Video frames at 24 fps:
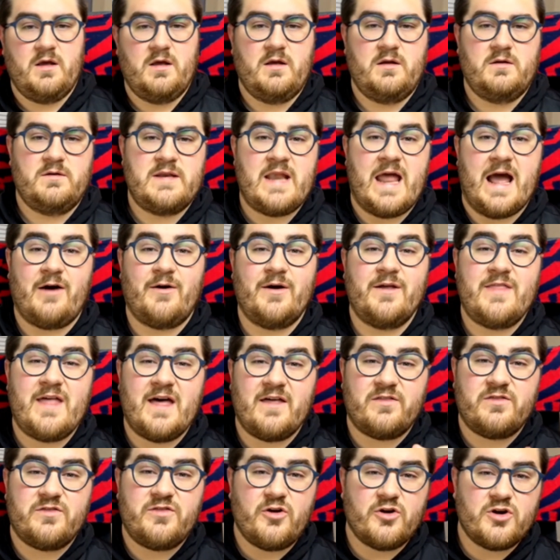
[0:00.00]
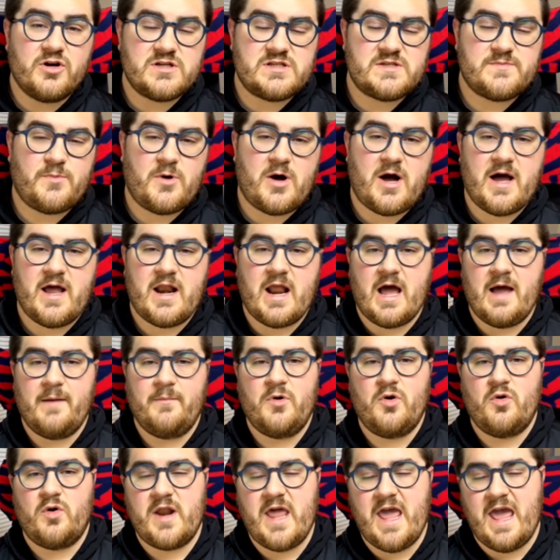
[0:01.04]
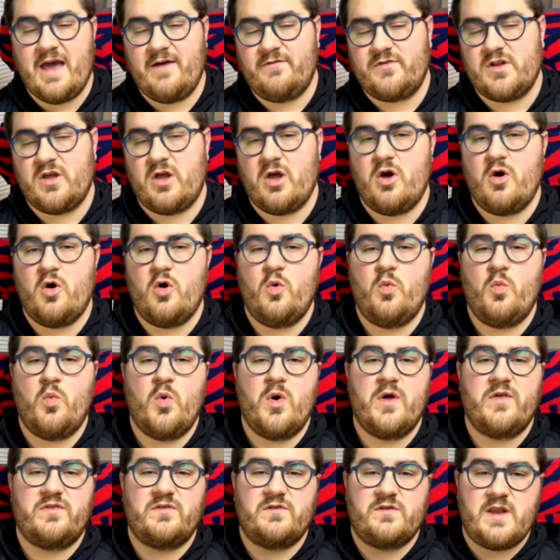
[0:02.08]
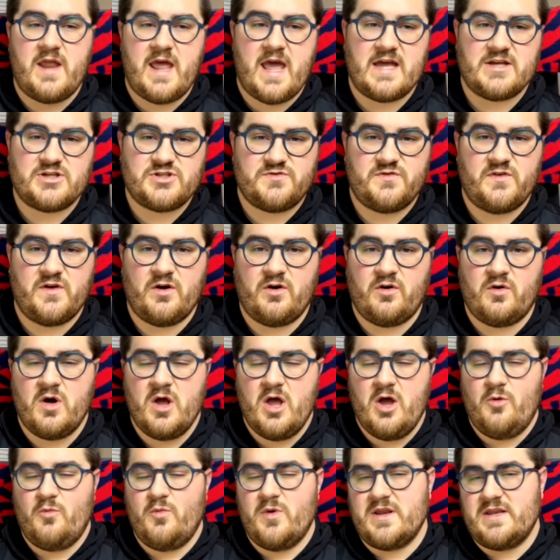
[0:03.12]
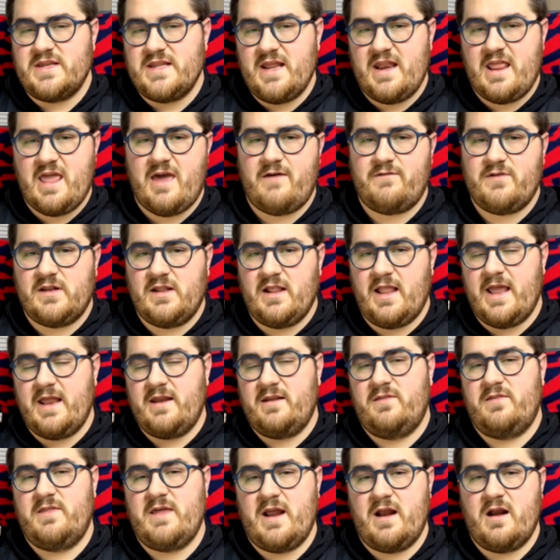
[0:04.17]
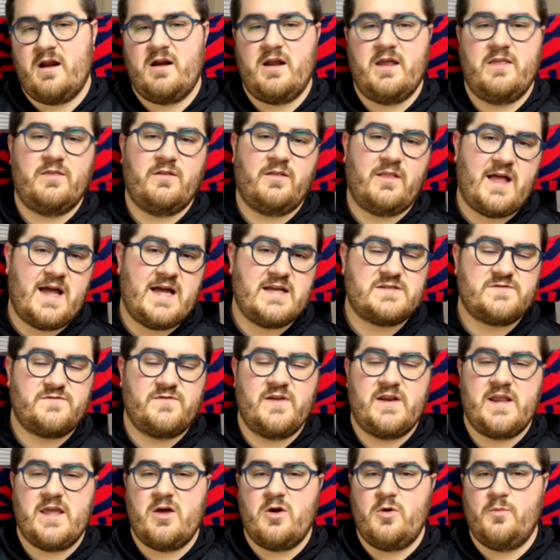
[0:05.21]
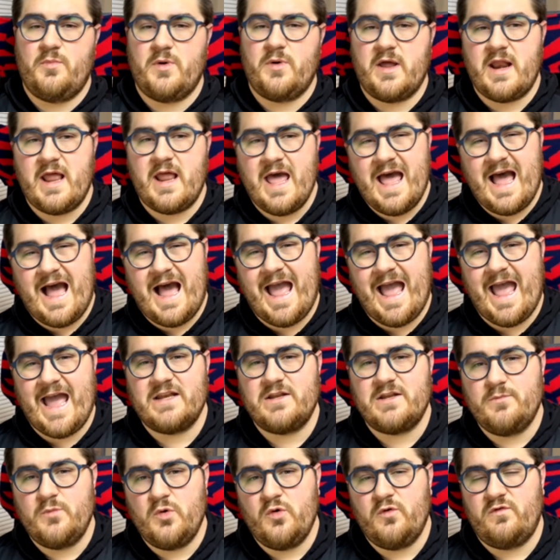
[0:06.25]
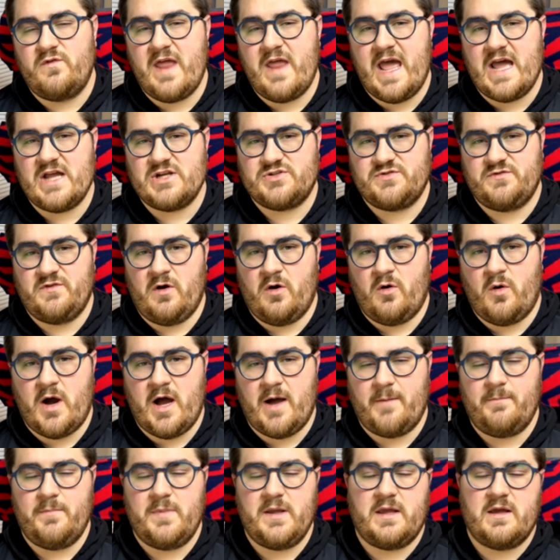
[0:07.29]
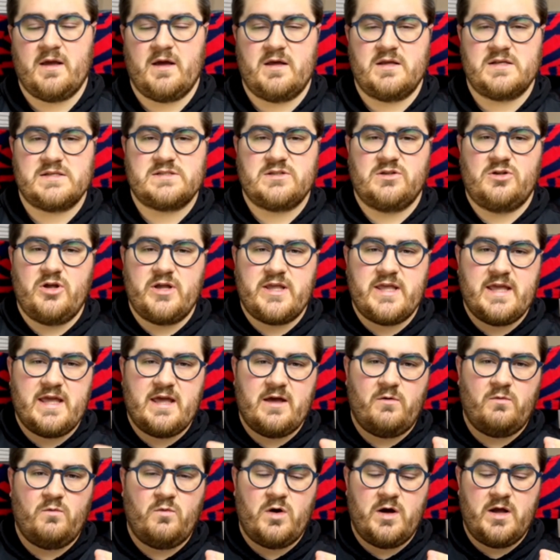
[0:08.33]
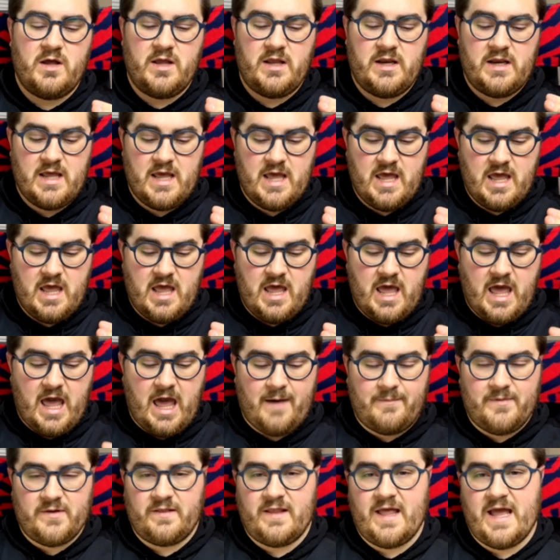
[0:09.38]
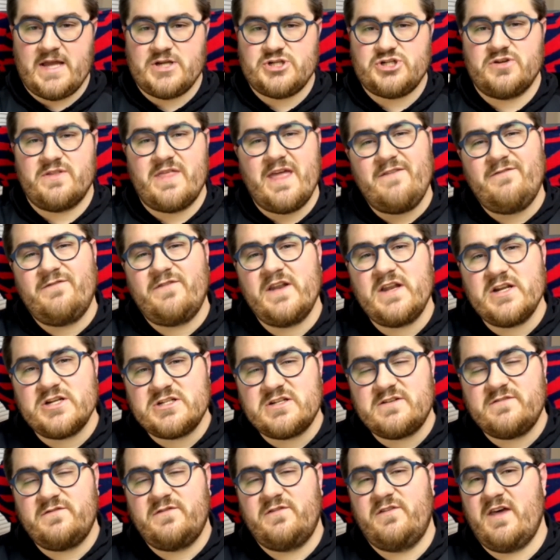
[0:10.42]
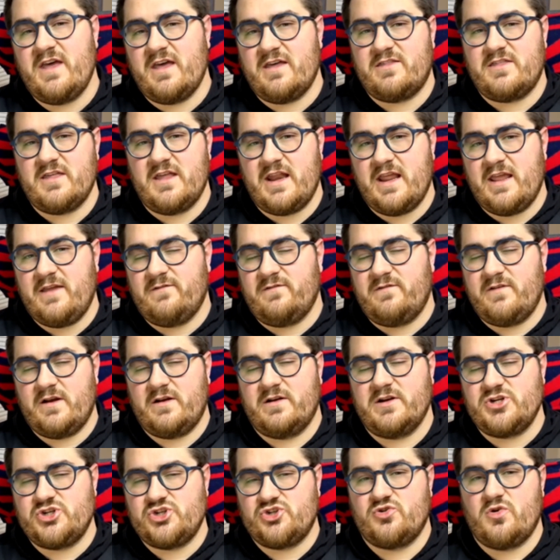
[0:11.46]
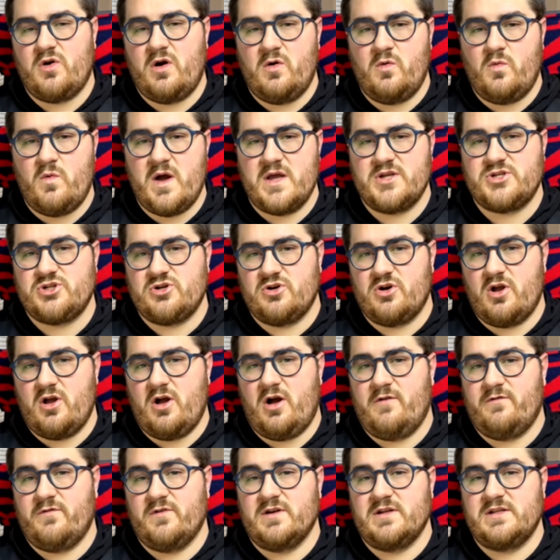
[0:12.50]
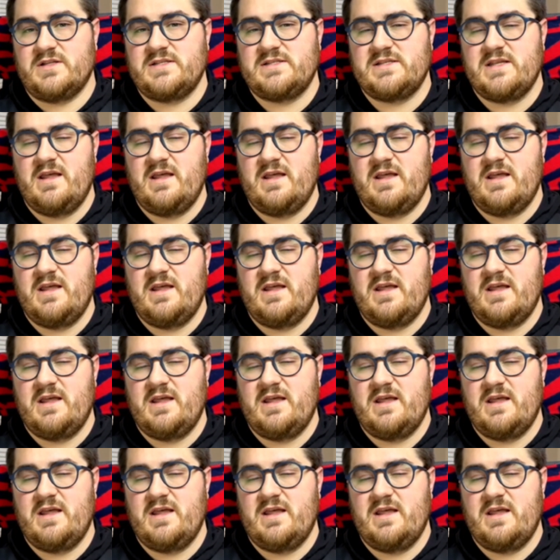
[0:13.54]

Now, in that 3rd spot, I'm going to have to go with Nashville. We did have Atlanta there in the last video, but I had to move Nashville up because looking at what happened last year, they finished 5th in a very strong Western Conference.